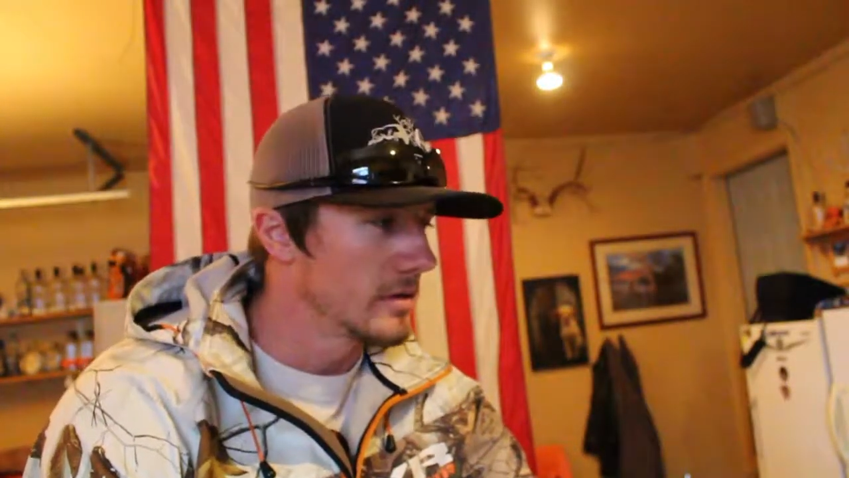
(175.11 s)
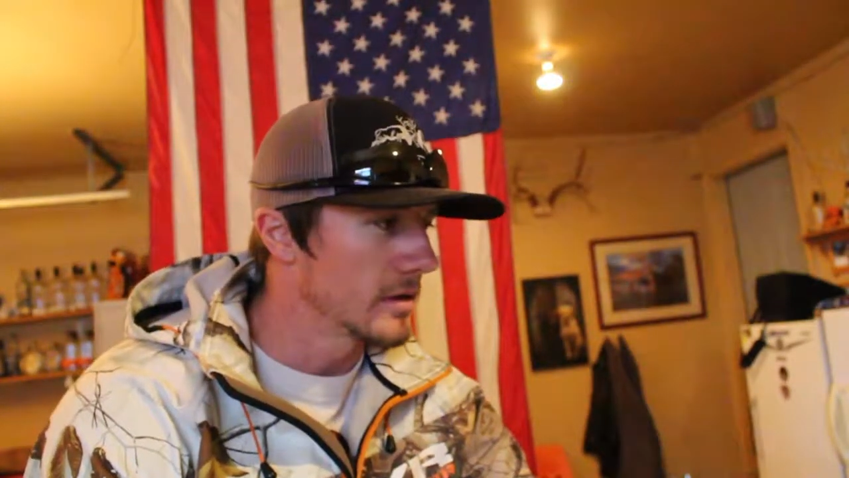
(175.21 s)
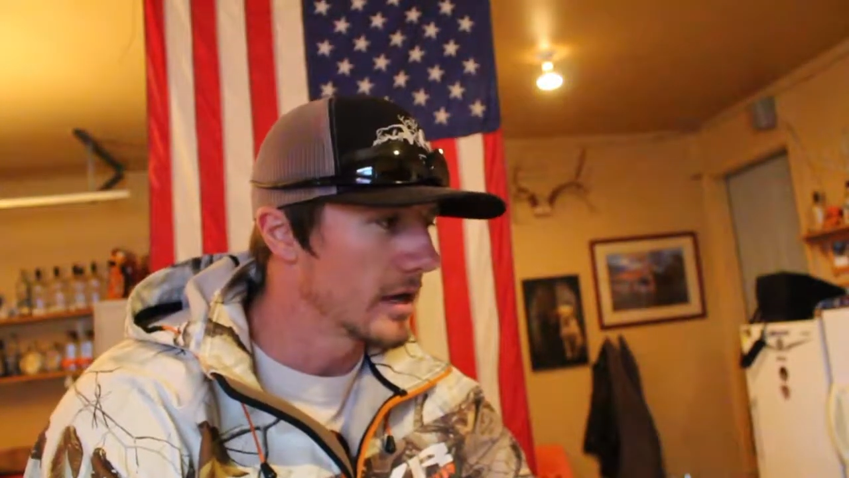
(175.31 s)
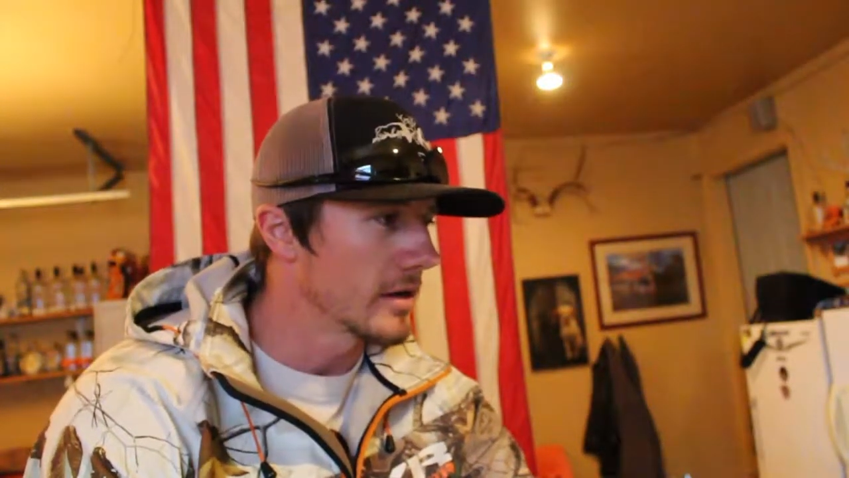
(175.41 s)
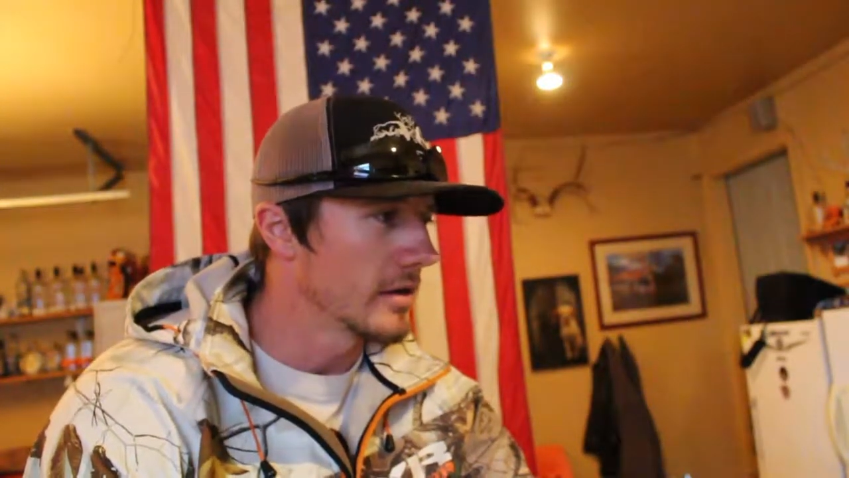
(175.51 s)

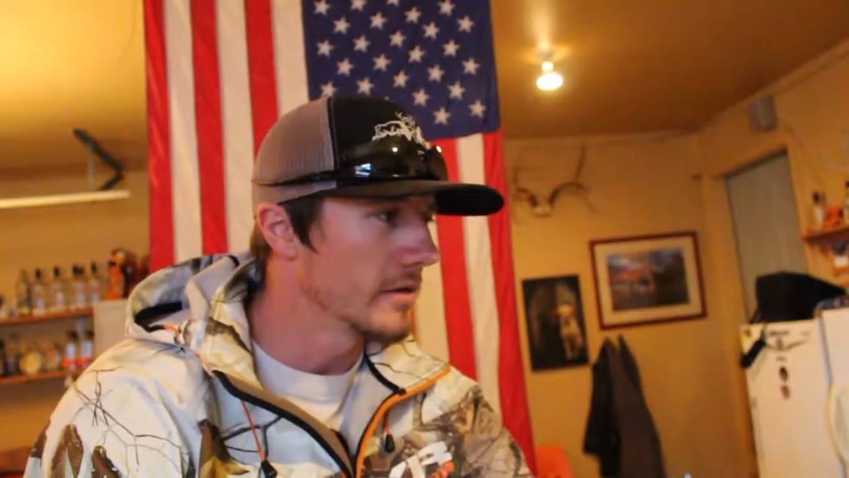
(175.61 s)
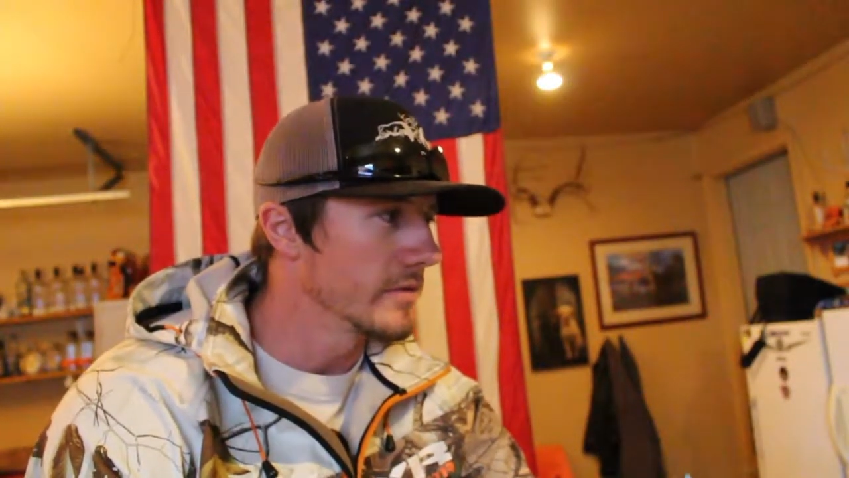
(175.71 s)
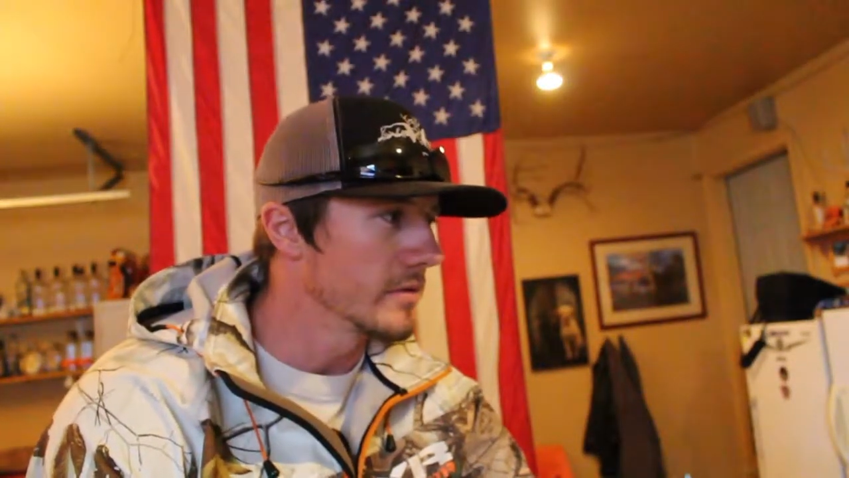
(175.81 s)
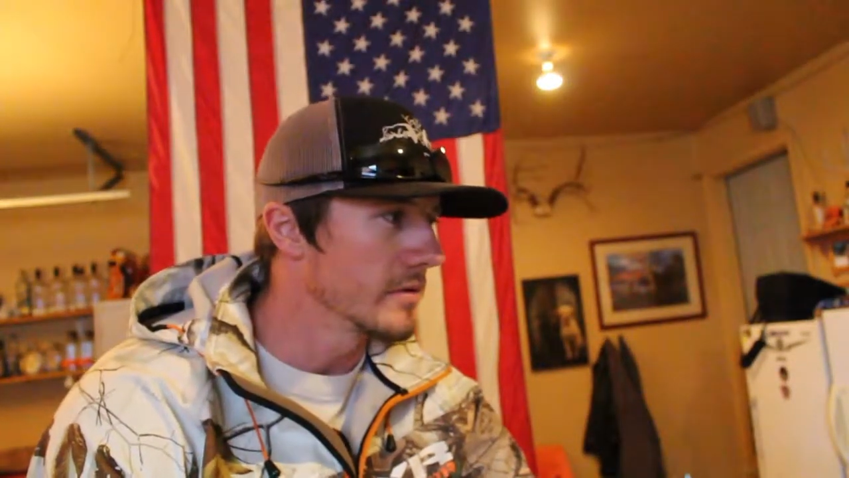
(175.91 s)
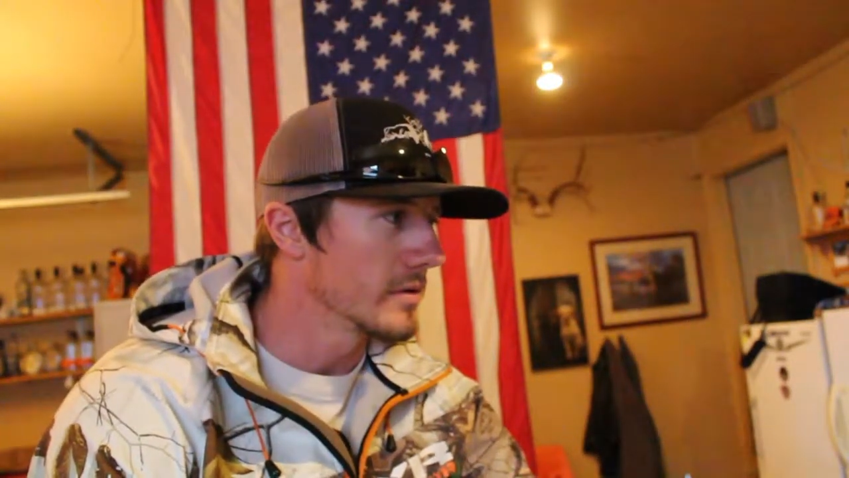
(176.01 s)
kind of go
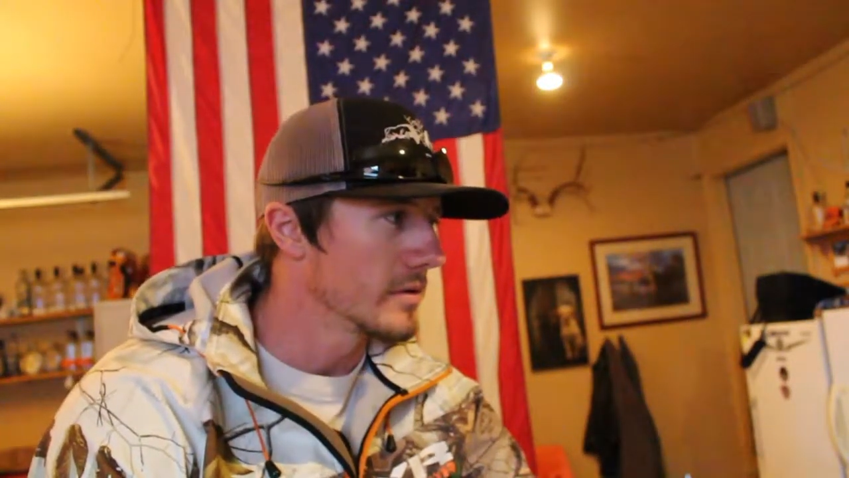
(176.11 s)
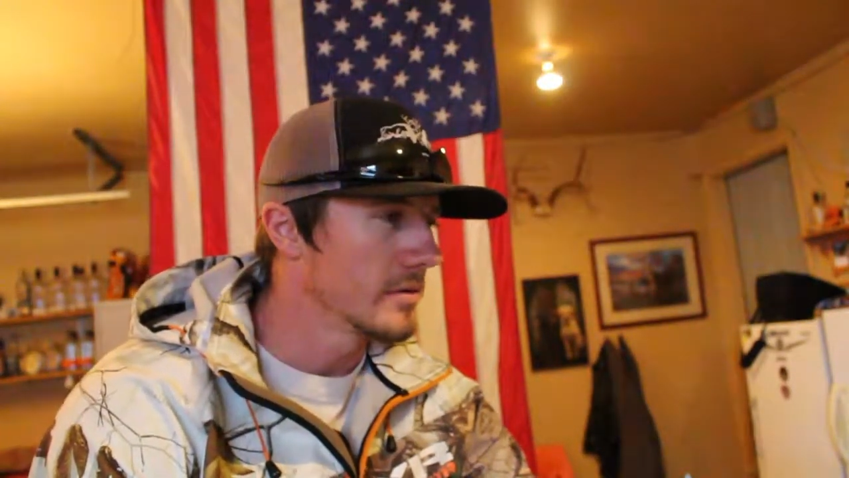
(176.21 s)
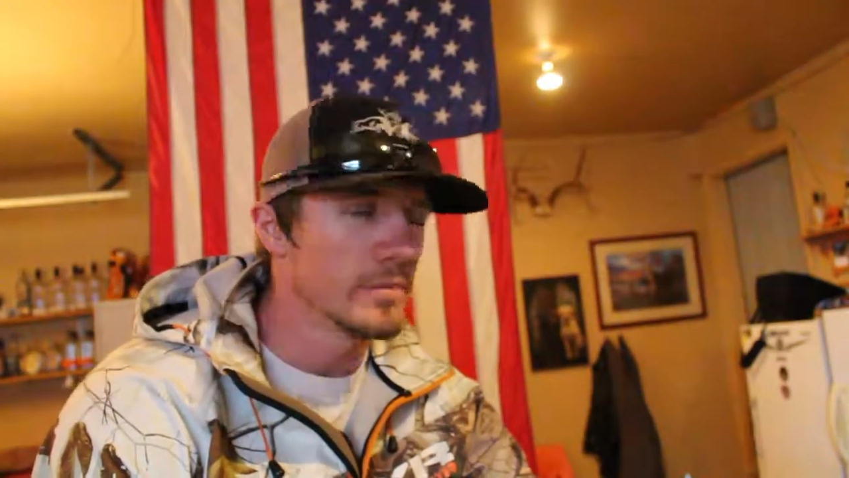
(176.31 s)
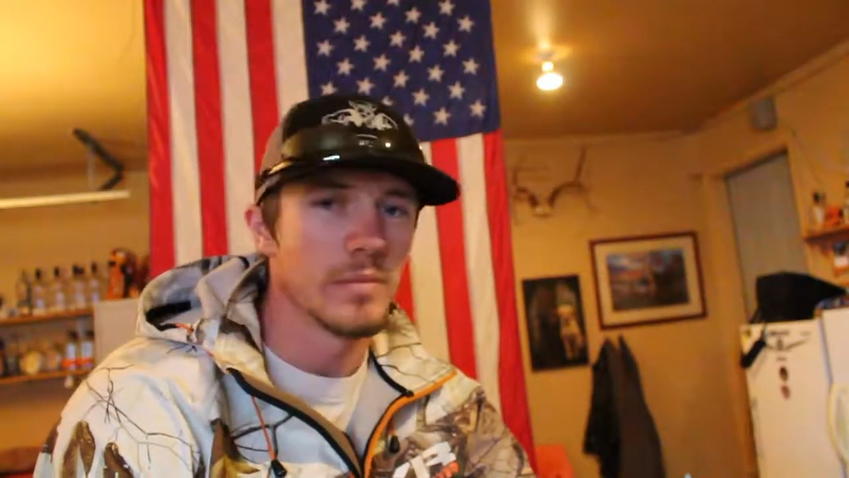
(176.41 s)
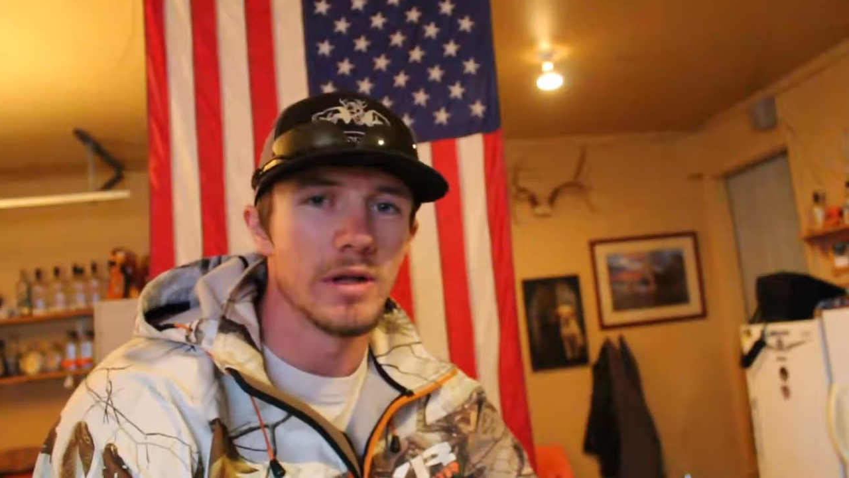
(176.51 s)
over
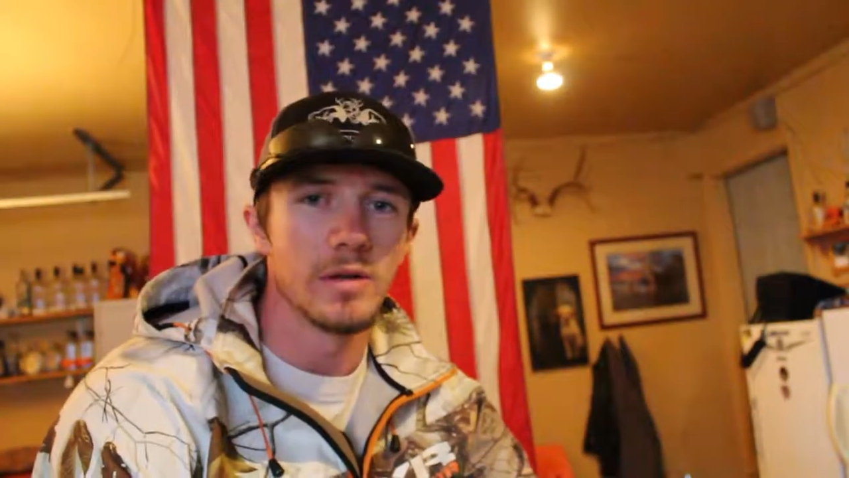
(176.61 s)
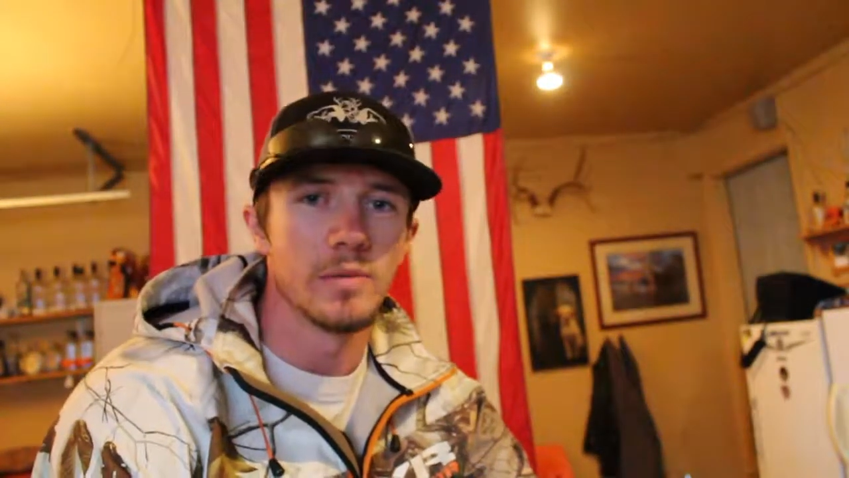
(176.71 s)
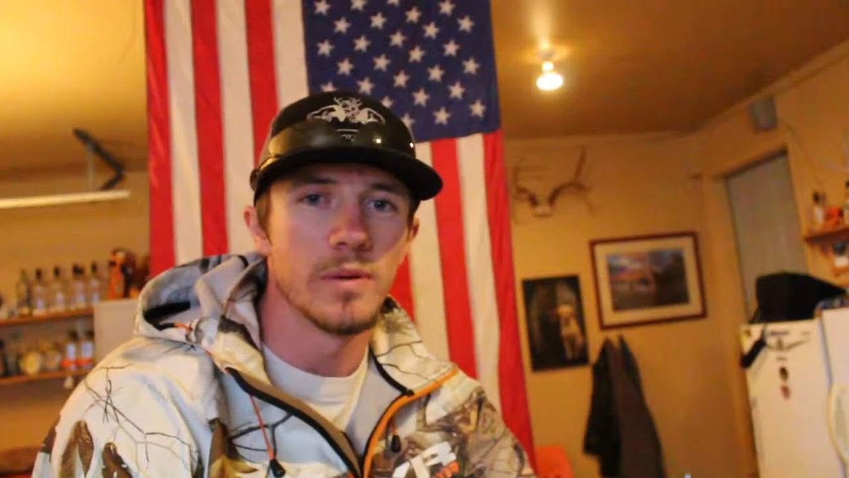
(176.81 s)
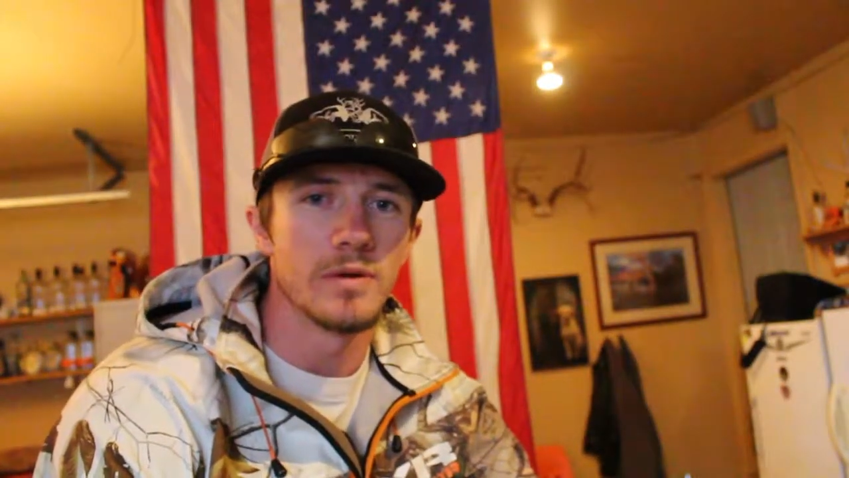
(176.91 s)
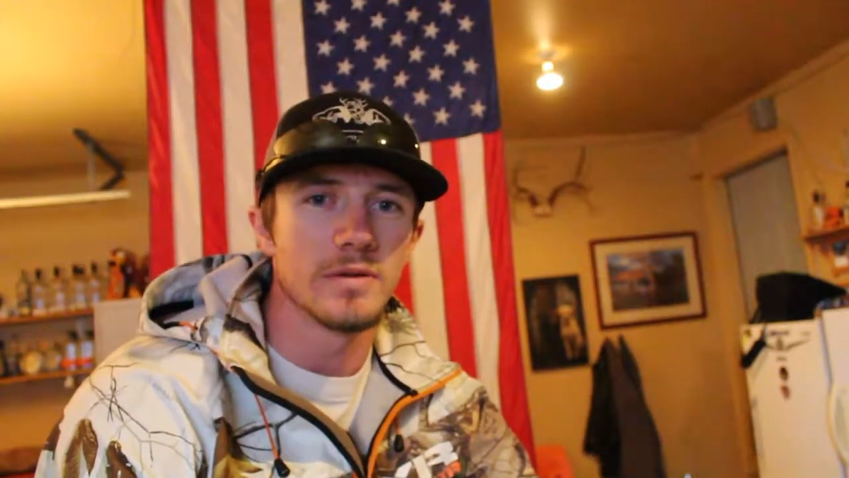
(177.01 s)
my little
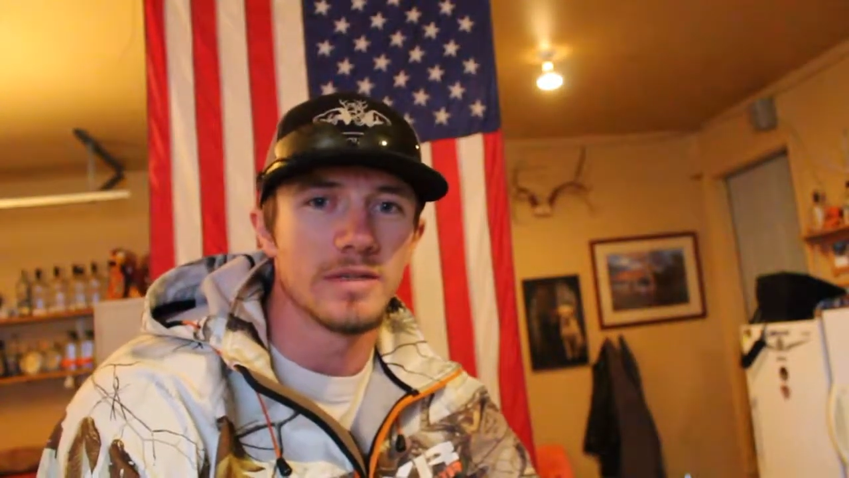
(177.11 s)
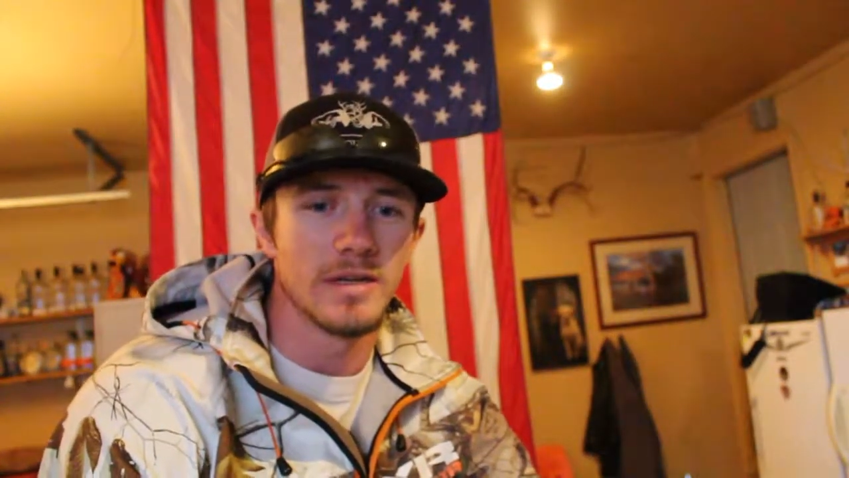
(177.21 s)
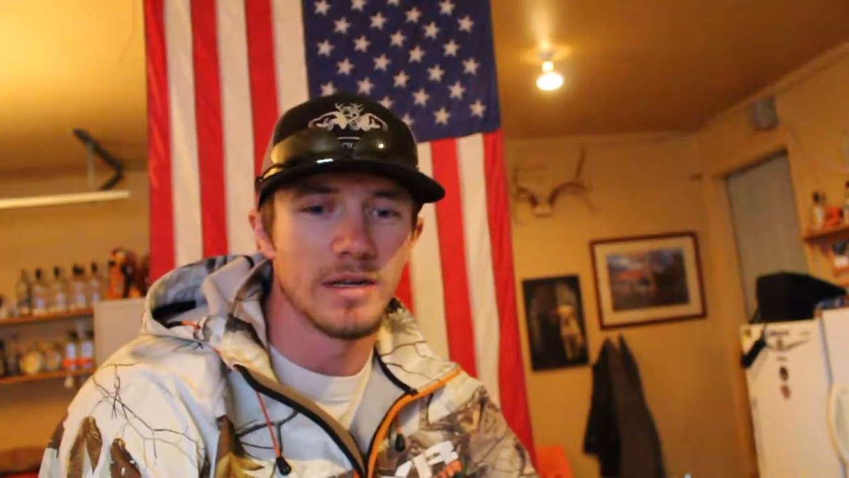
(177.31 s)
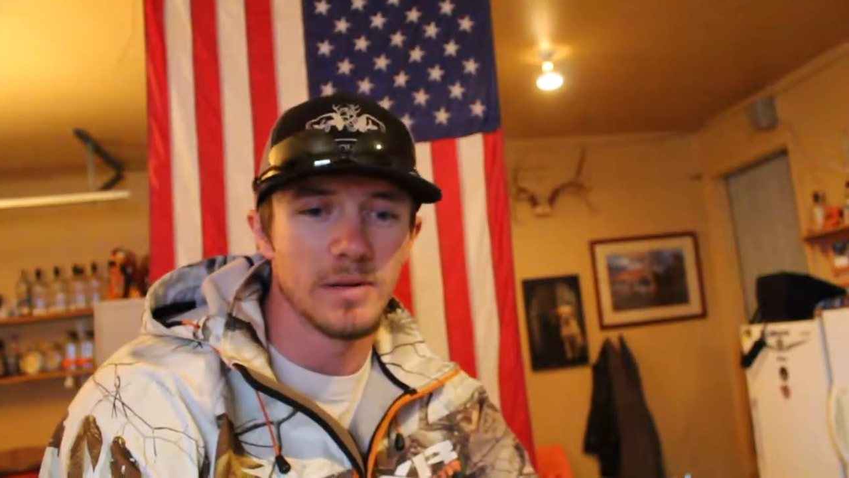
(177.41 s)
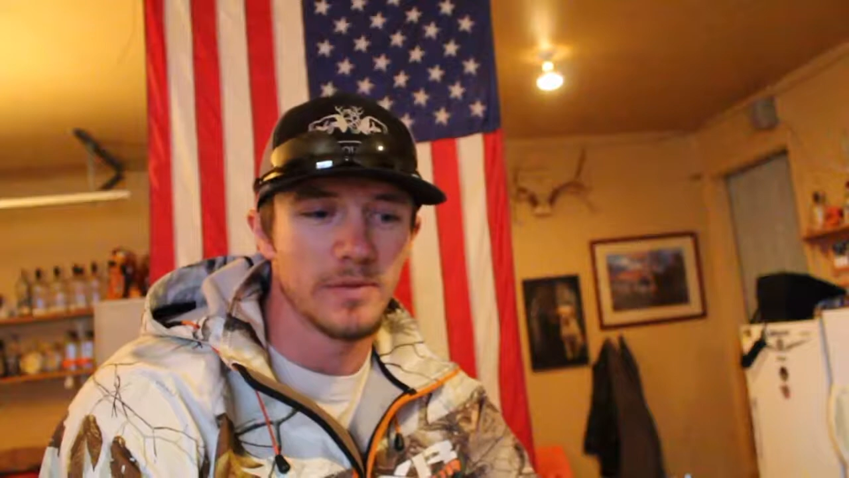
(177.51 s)
boat
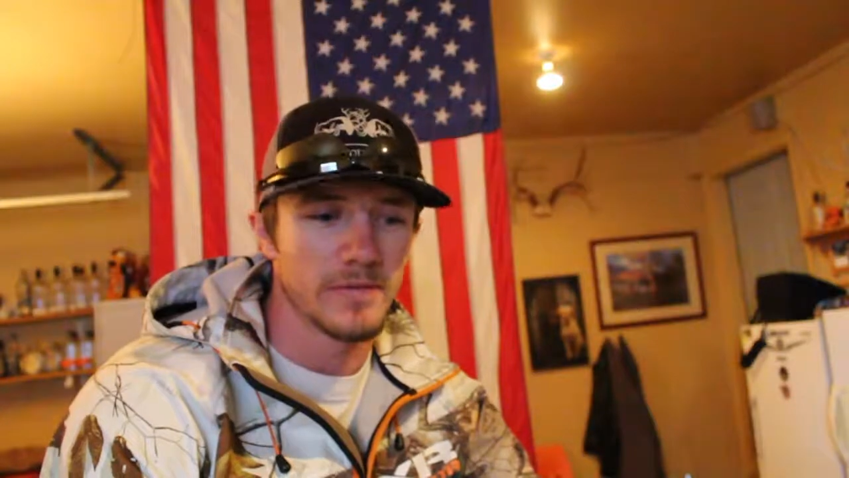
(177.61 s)
setup.